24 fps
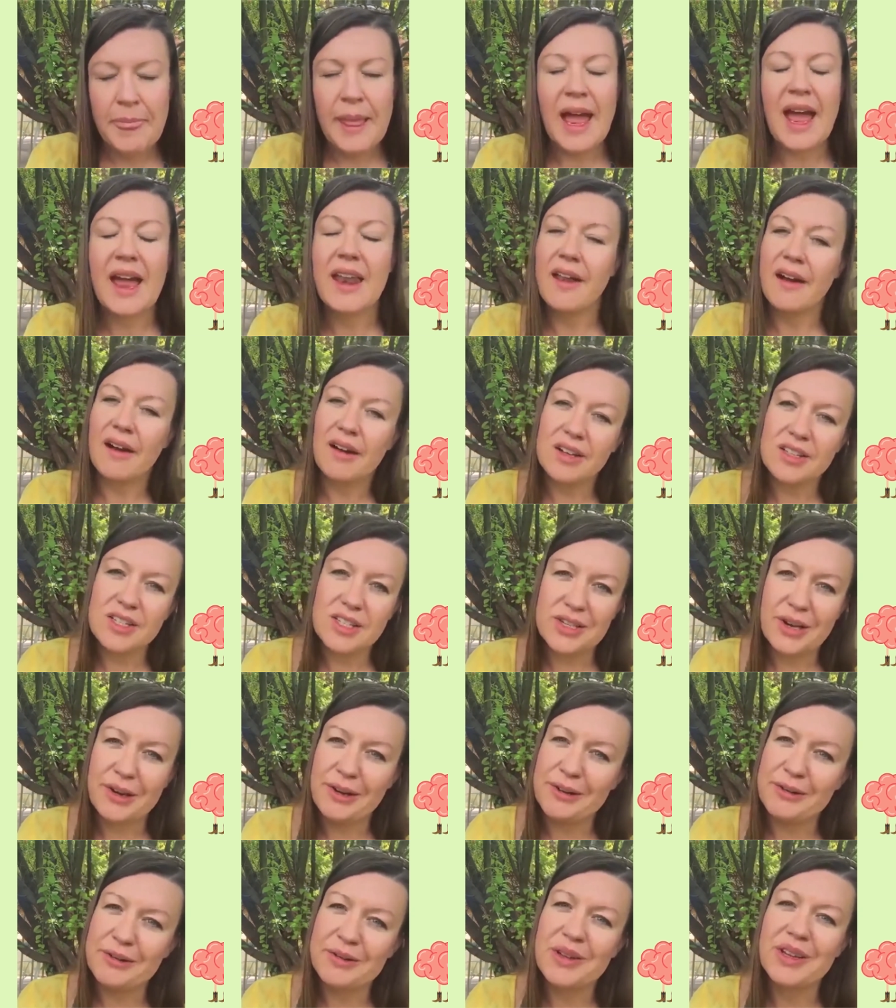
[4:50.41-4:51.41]
And
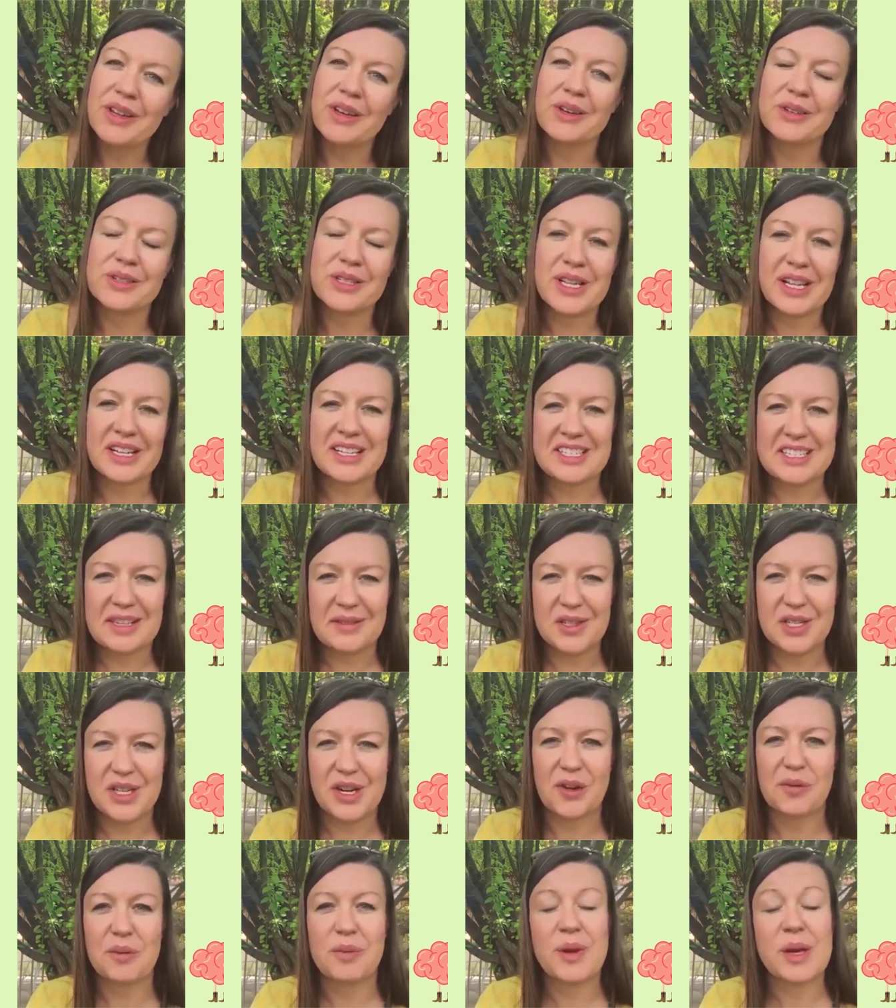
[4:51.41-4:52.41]
also, you know, studies have
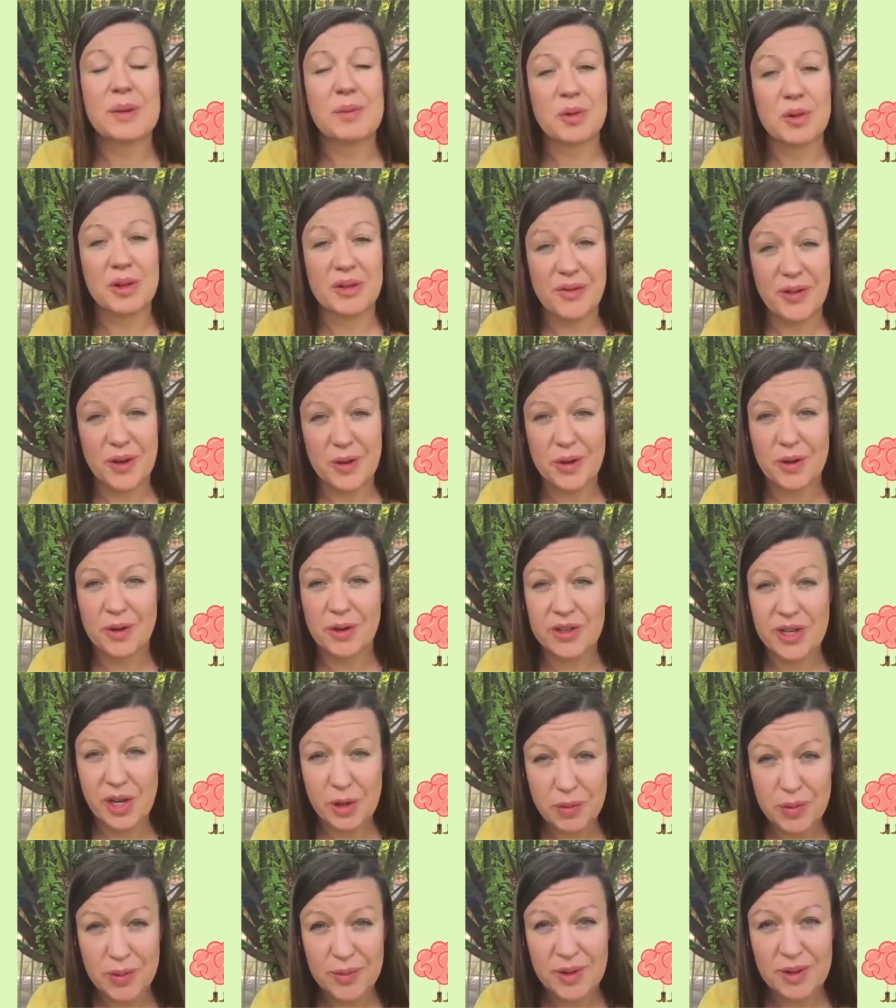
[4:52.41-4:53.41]
shown people with fewer
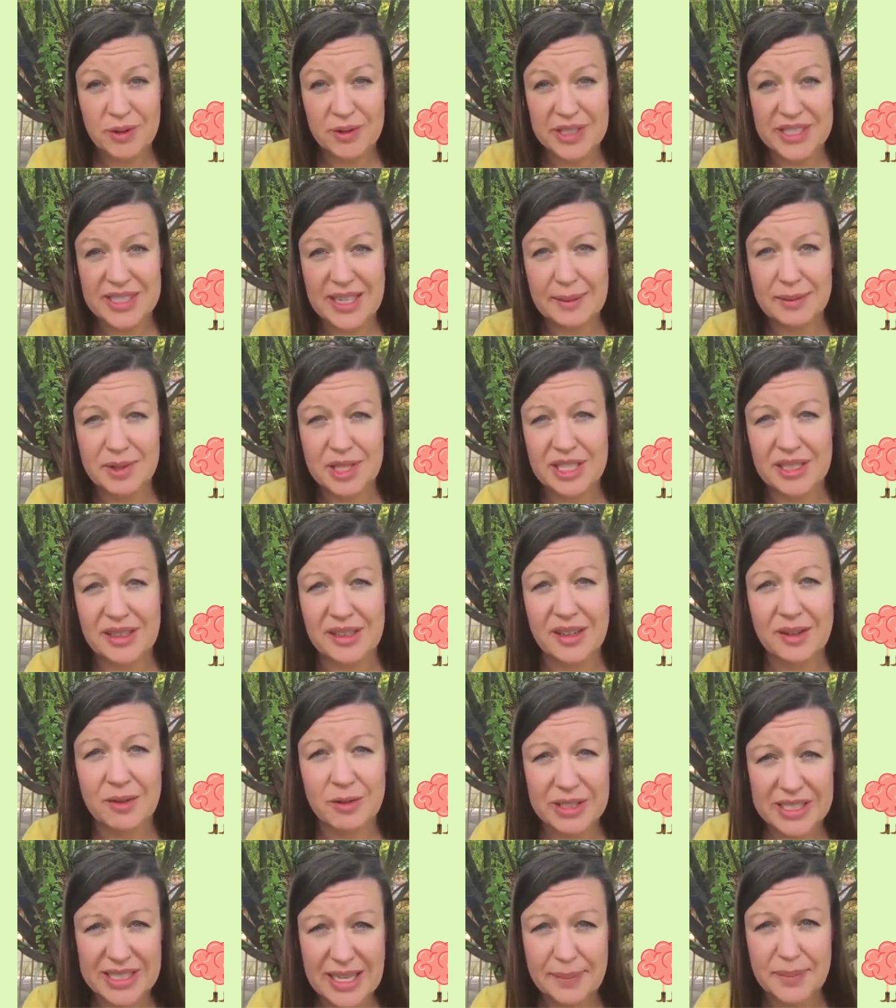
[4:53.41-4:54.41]
dopamine reception,
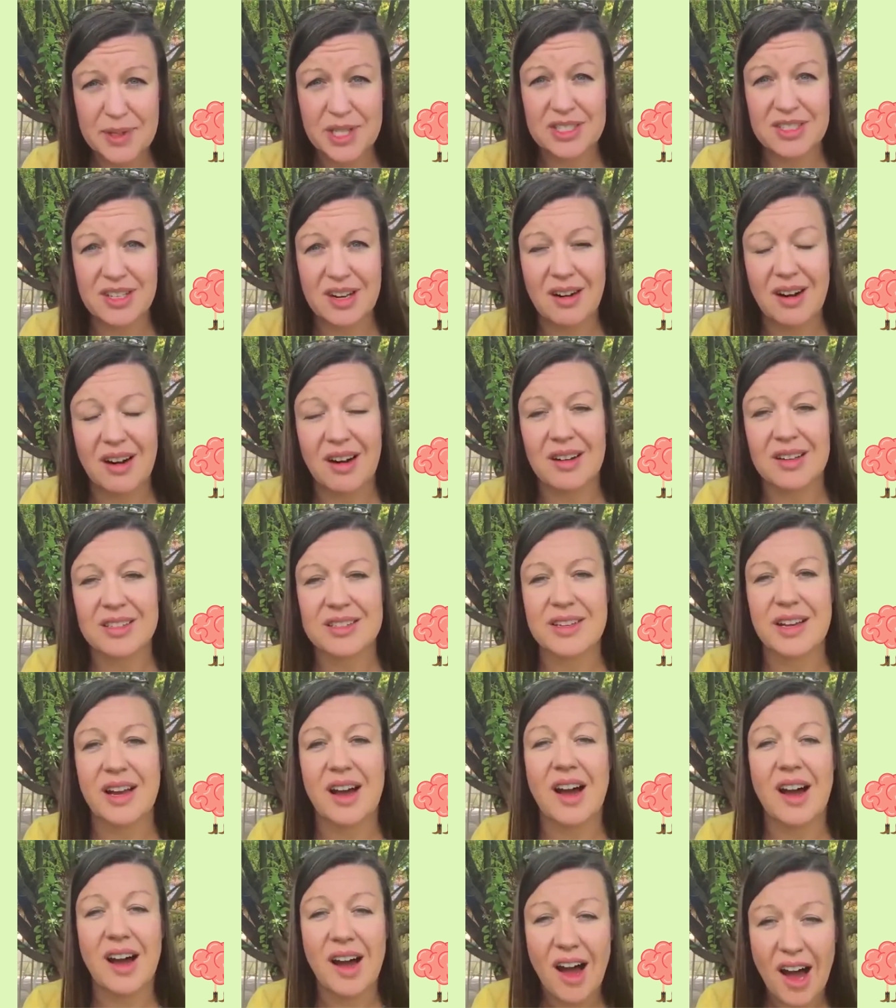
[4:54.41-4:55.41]
receptors are also
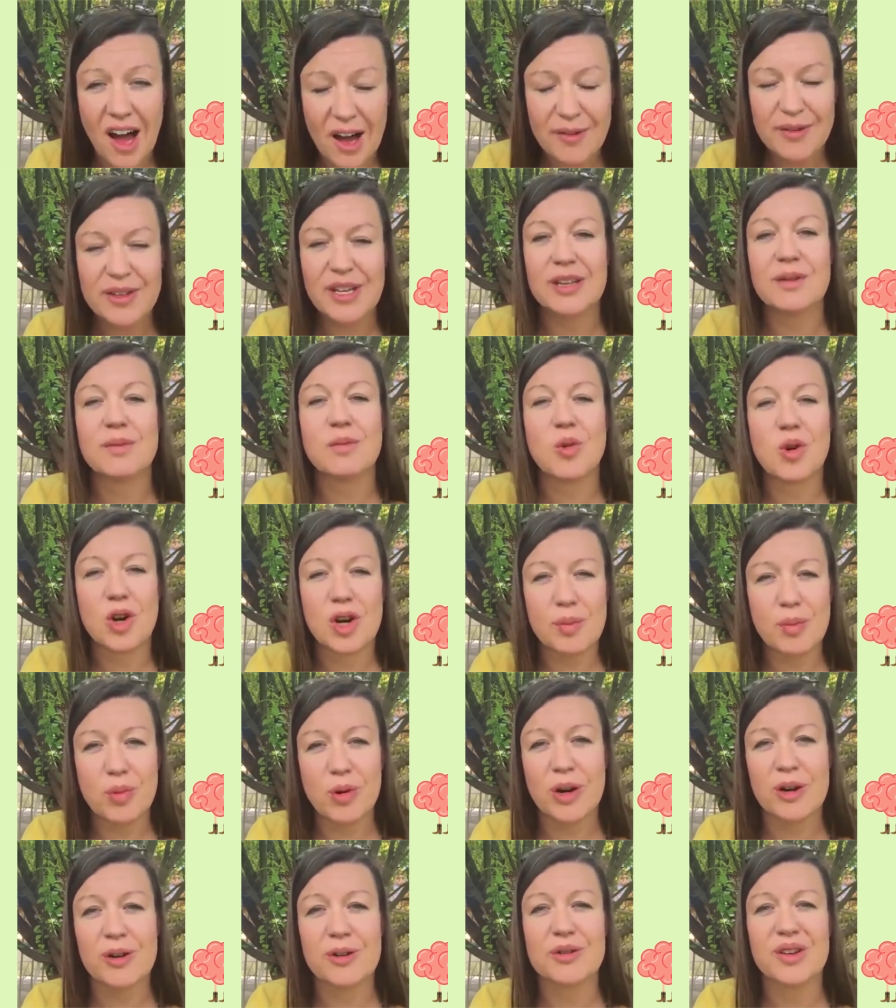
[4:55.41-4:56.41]
often more
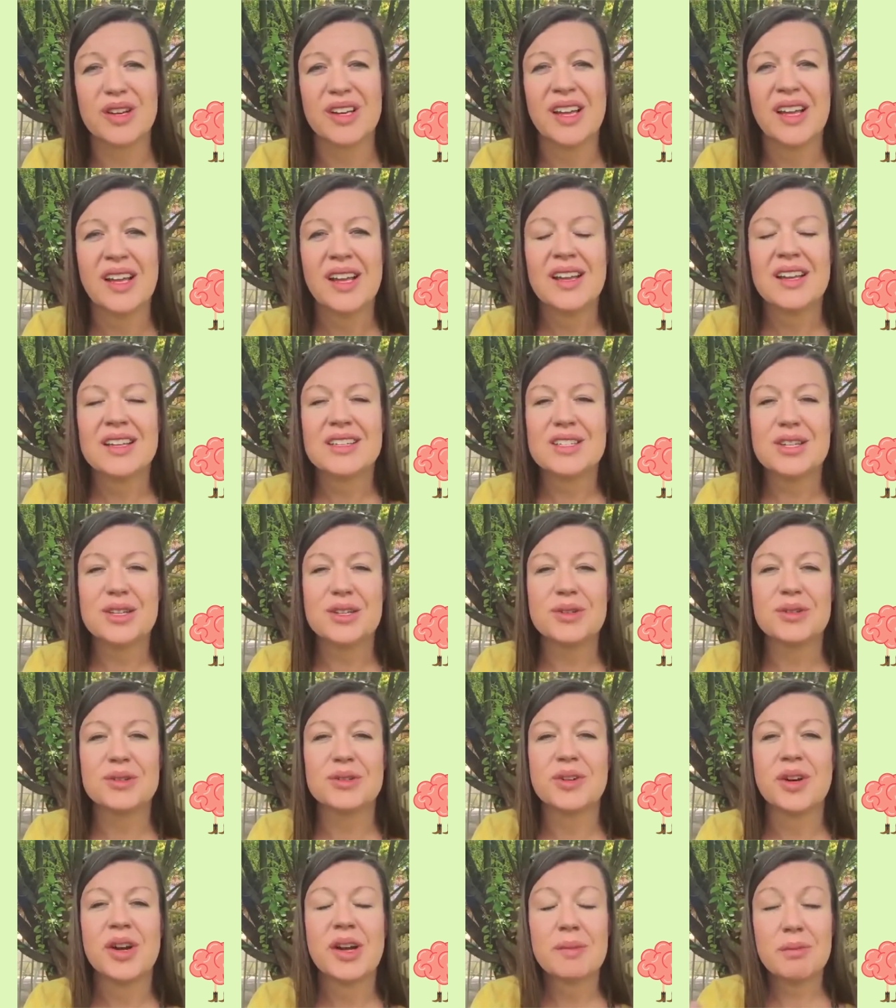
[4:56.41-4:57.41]
prone
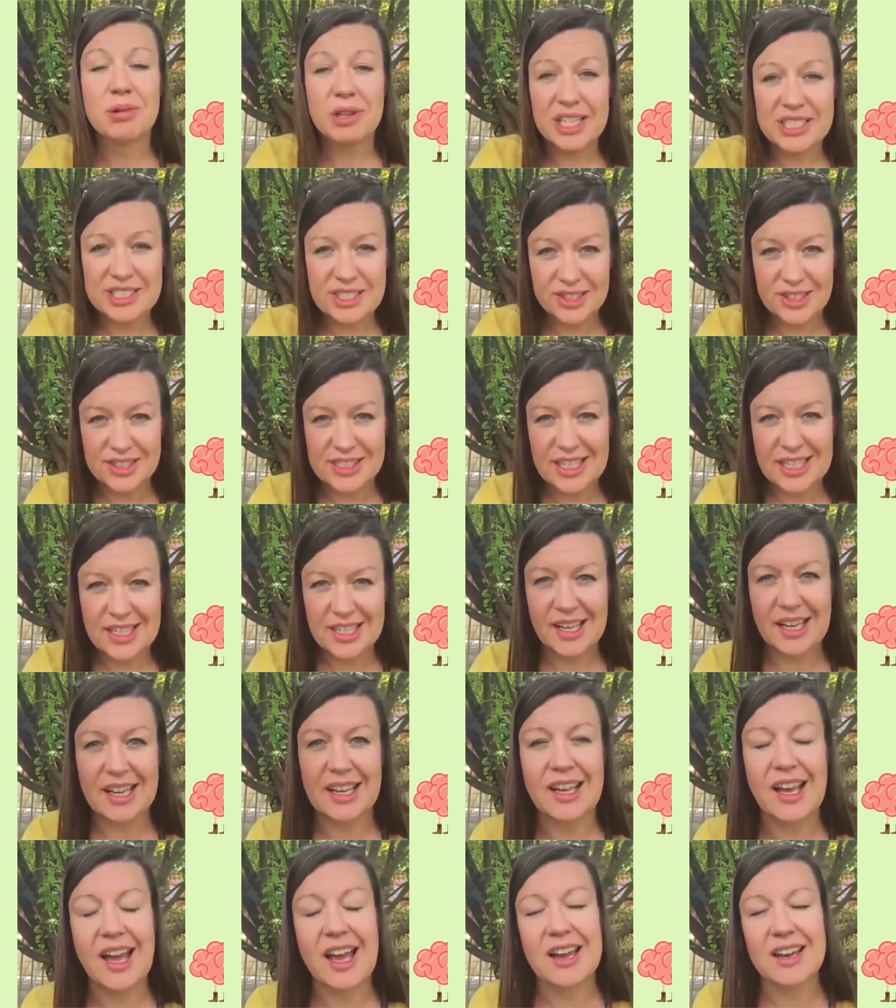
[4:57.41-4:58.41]
to pleasure
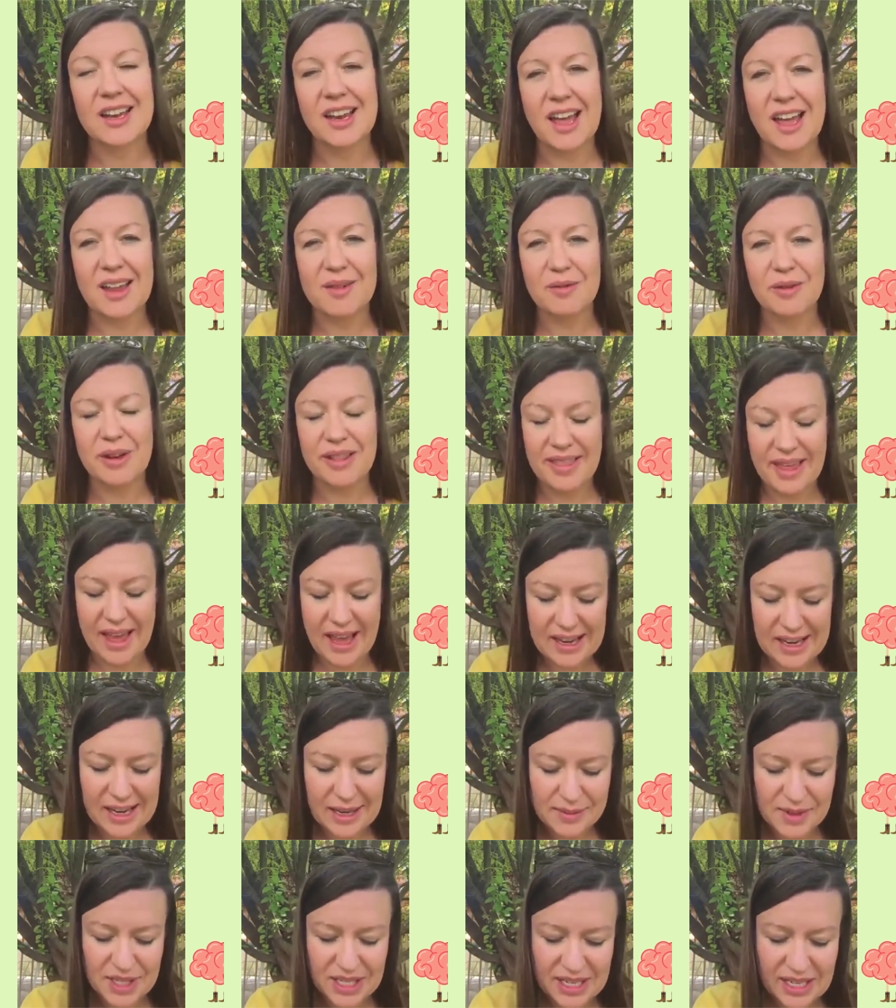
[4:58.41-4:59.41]
seeking, and, and with that
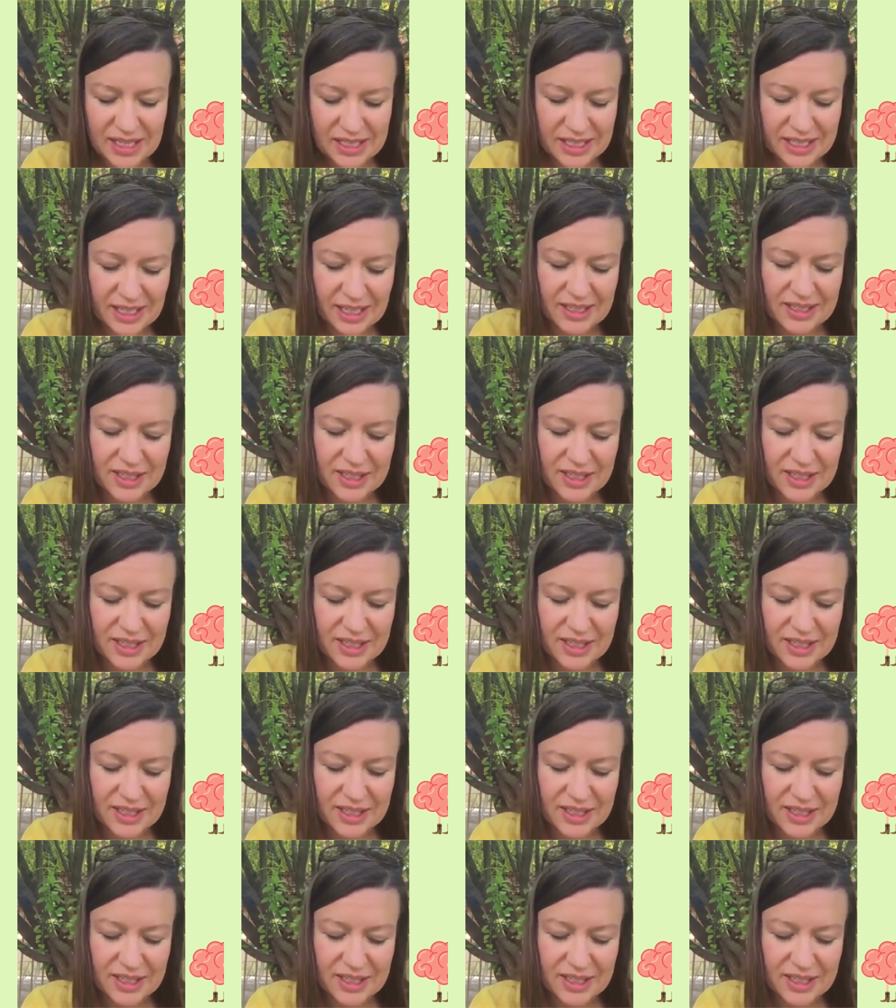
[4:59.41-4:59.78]
comes addiction.